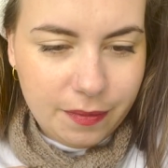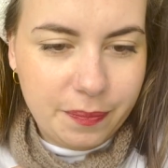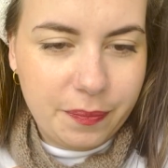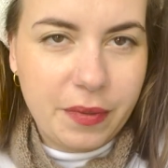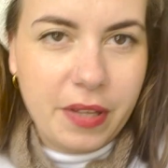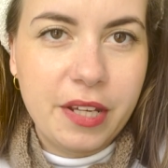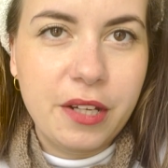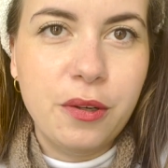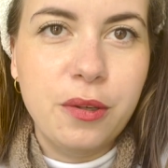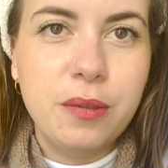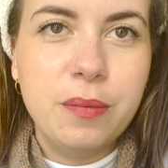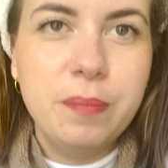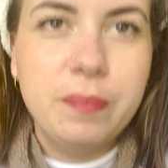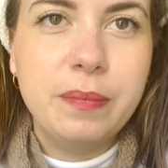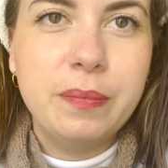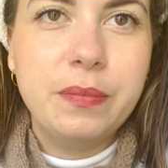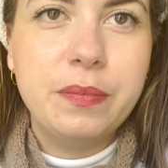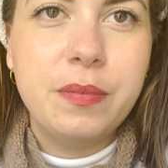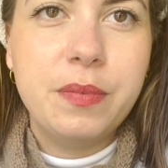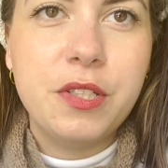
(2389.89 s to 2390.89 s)
Hang on,
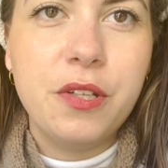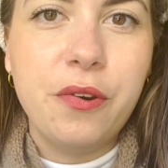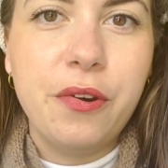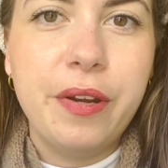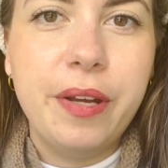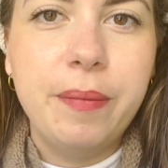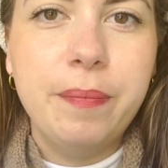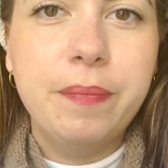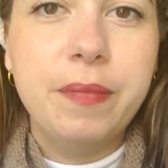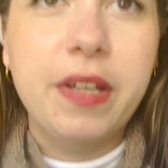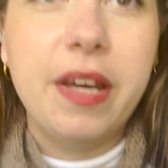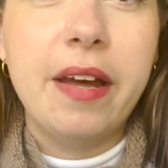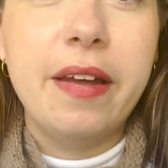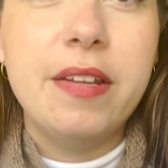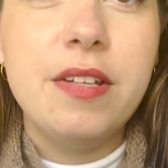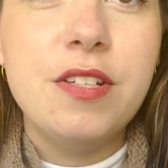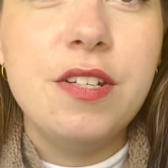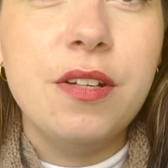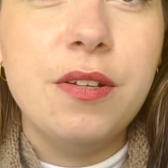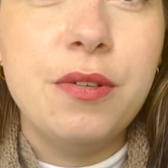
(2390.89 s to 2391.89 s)
sorry, cat
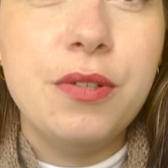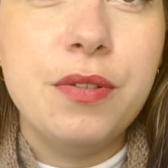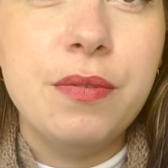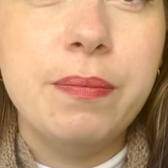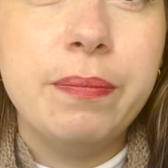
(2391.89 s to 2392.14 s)
interlude.